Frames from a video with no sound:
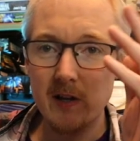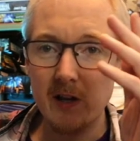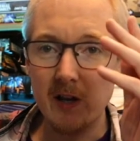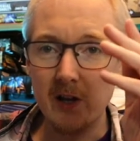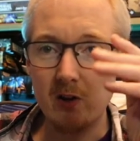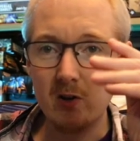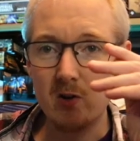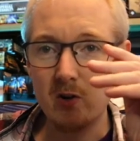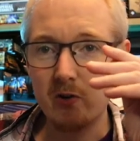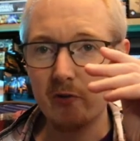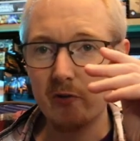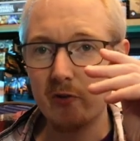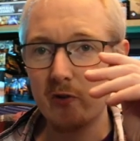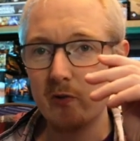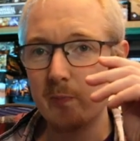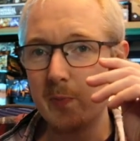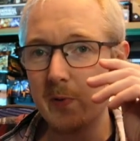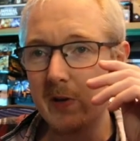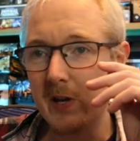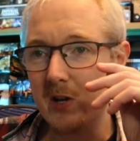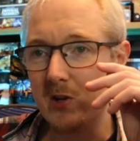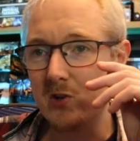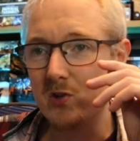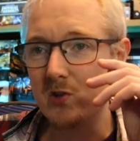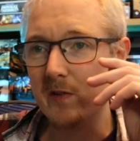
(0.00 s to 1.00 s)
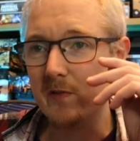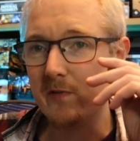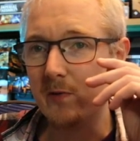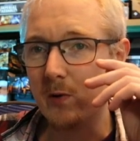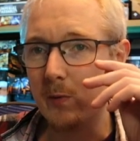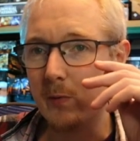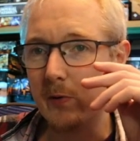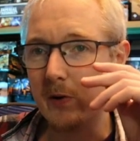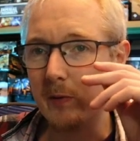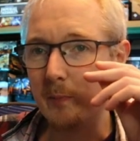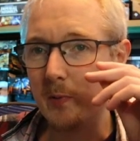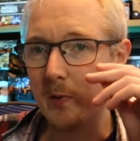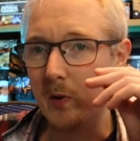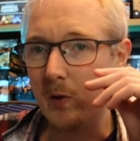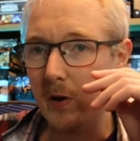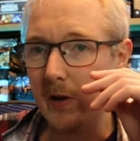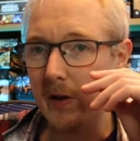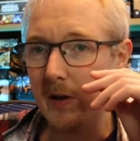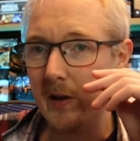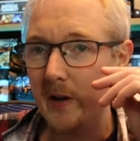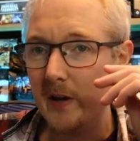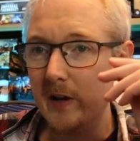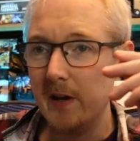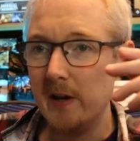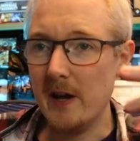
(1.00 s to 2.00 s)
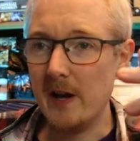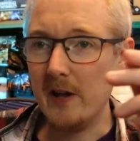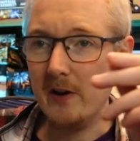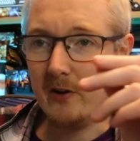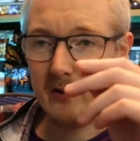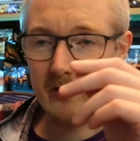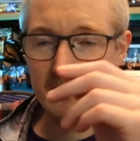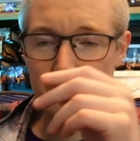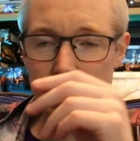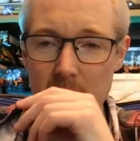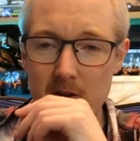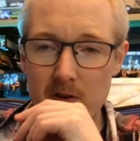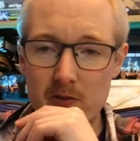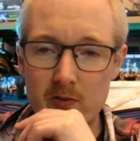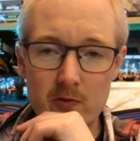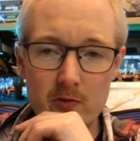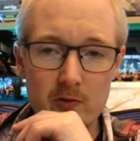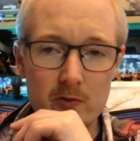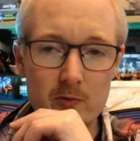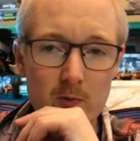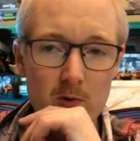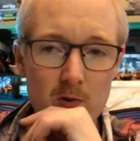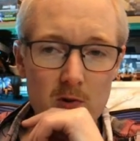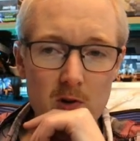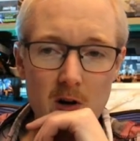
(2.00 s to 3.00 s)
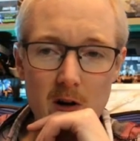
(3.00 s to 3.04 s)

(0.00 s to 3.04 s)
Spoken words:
Incursors potentially forward deploy, Intercessors will